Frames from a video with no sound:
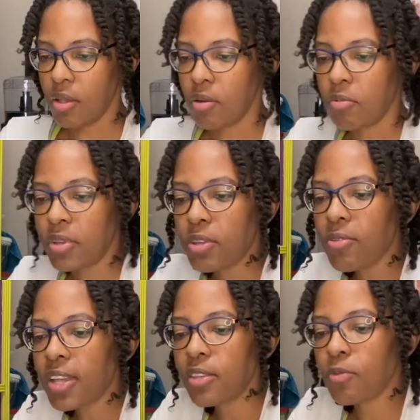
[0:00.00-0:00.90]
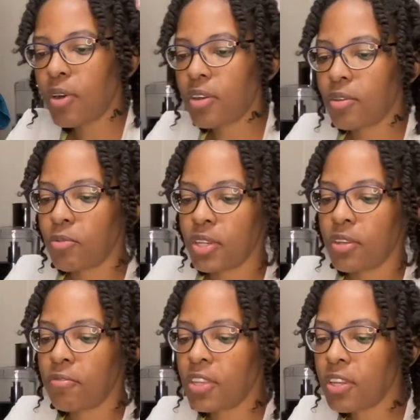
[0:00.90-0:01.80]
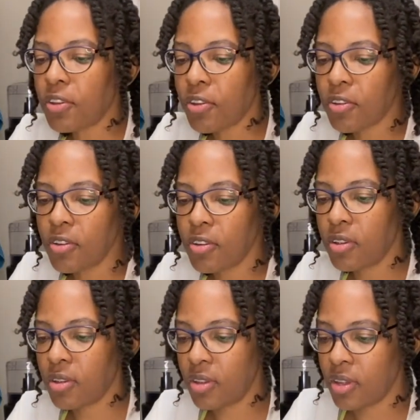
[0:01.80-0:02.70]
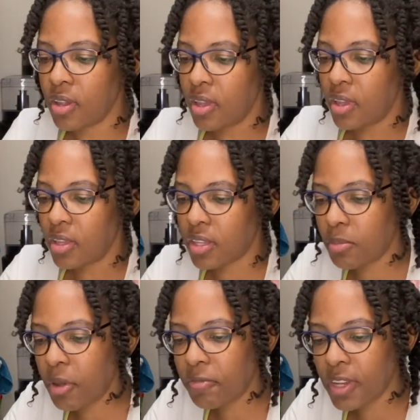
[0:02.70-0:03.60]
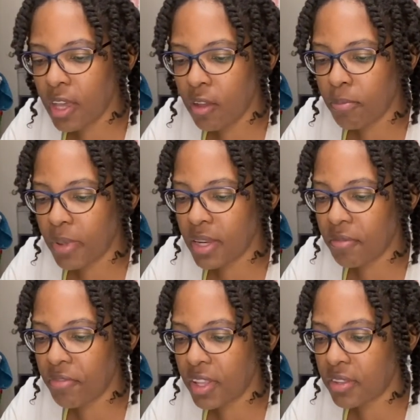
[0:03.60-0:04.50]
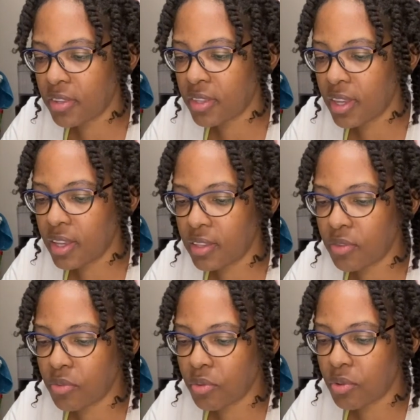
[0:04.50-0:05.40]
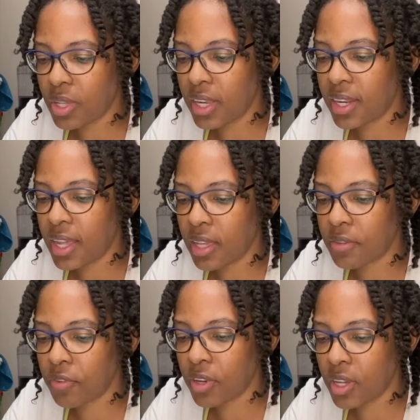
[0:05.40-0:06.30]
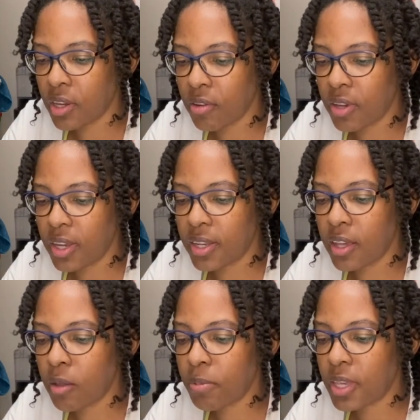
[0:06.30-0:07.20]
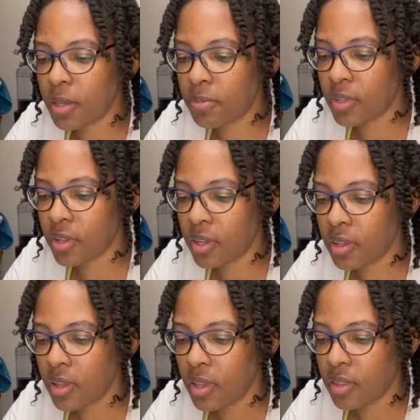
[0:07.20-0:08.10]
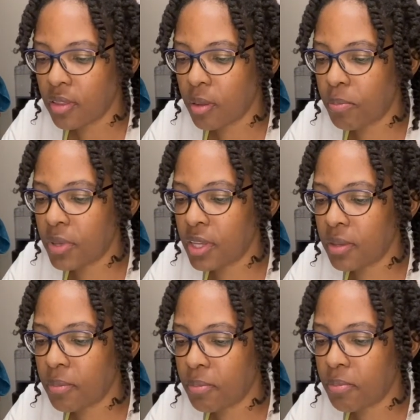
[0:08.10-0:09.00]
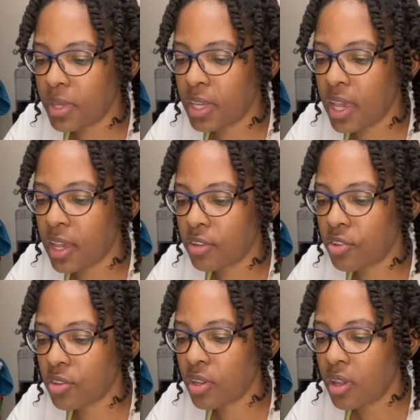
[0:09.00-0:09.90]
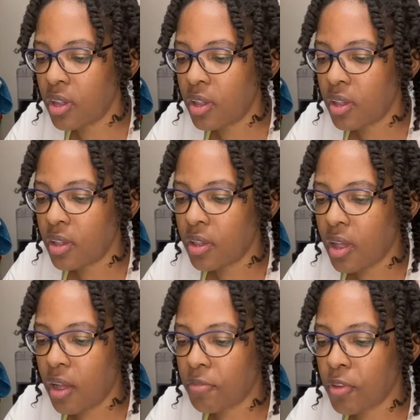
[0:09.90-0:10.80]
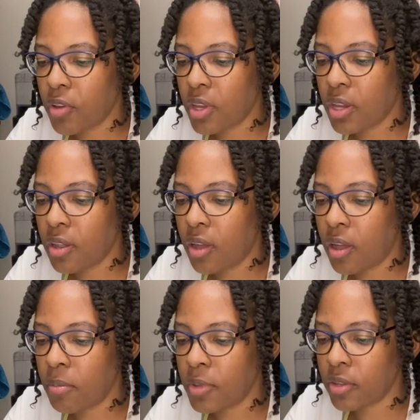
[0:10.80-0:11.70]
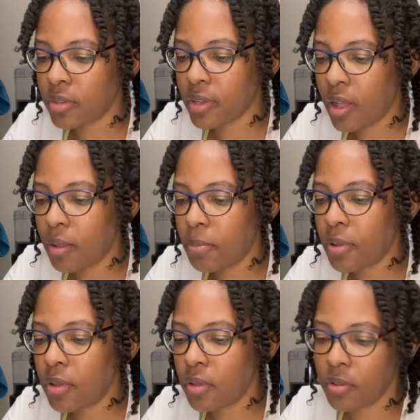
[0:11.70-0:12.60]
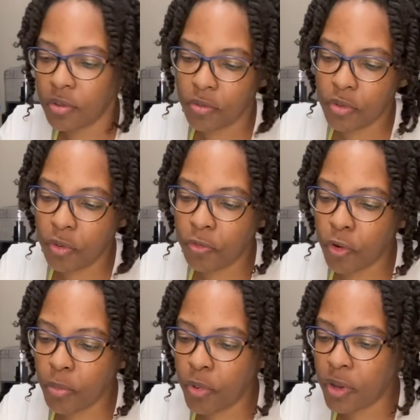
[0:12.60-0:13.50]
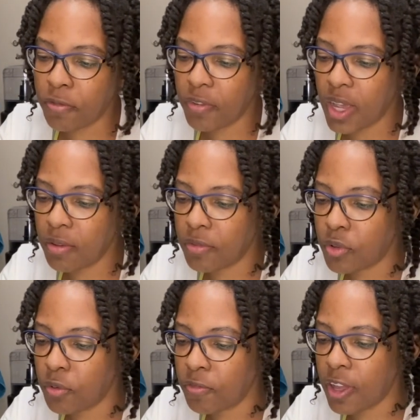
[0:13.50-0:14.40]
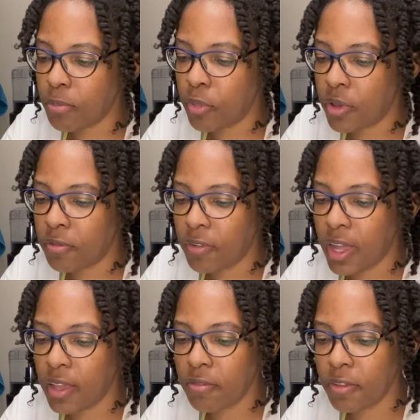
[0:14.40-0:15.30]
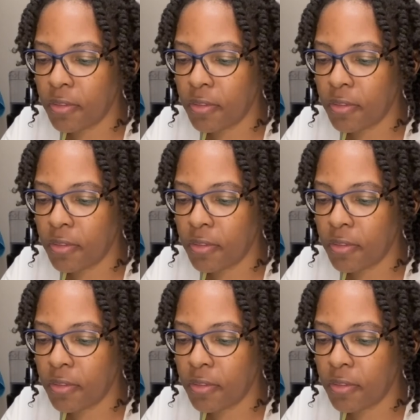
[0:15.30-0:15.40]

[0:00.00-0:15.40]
With the vinegar, some of the health benefits is that it has for the hair. It helps keeps the pH of your hair, your scalp to 4.5 to 5.5.